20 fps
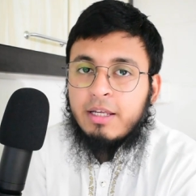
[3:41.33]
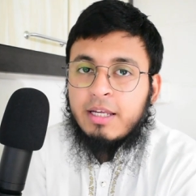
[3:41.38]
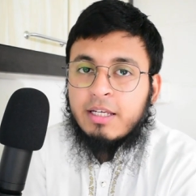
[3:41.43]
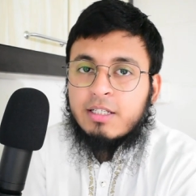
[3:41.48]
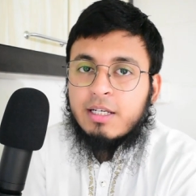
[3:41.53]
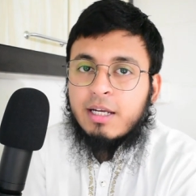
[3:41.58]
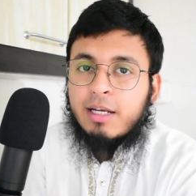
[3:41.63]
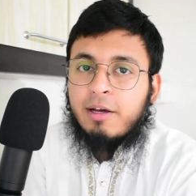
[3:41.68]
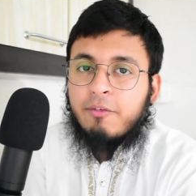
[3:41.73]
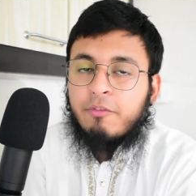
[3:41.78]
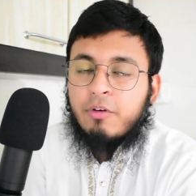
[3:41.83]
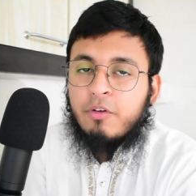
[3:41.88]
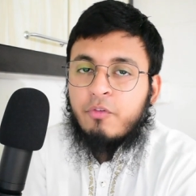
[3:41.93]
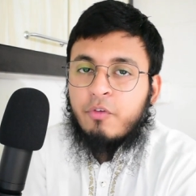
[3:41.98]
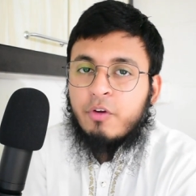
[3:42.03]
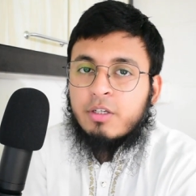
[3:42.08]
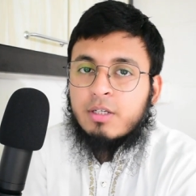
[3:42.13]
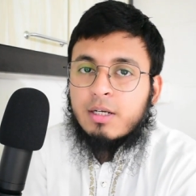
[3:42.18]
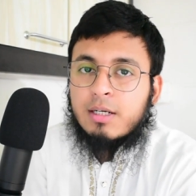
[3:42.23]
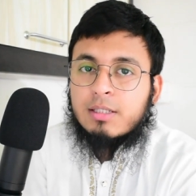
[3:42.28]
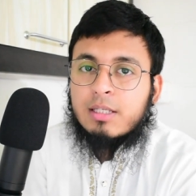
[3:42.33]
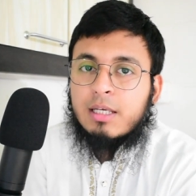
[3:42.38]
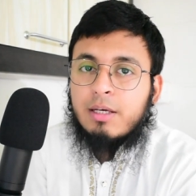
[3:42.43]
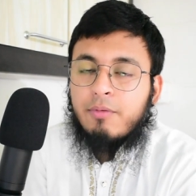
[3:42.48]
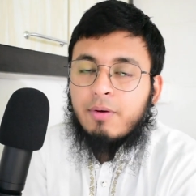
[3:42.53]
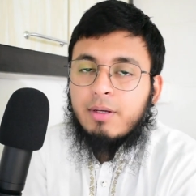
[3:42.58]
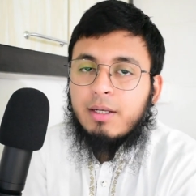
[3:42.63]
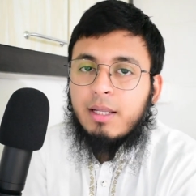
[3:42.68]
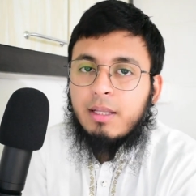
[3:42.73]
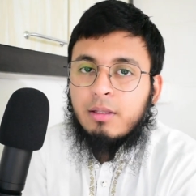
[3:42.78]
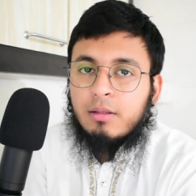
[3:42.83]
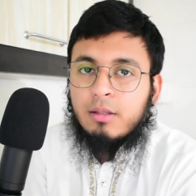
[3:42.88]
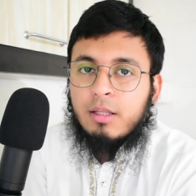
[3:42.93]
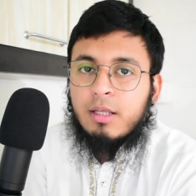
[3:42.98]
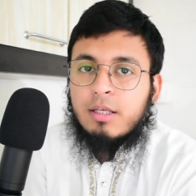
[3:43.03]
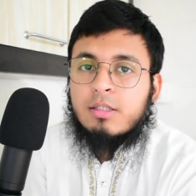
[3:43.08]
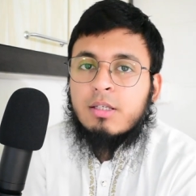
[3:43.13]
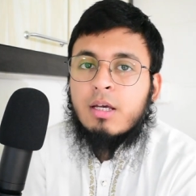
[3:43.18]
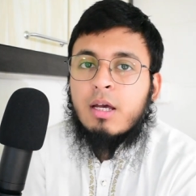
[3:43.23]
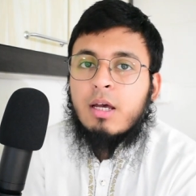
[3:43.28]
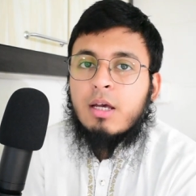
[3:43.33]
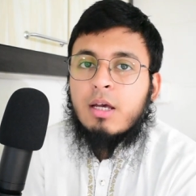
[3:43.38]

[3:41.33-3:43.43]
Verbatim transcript: each and every features given in this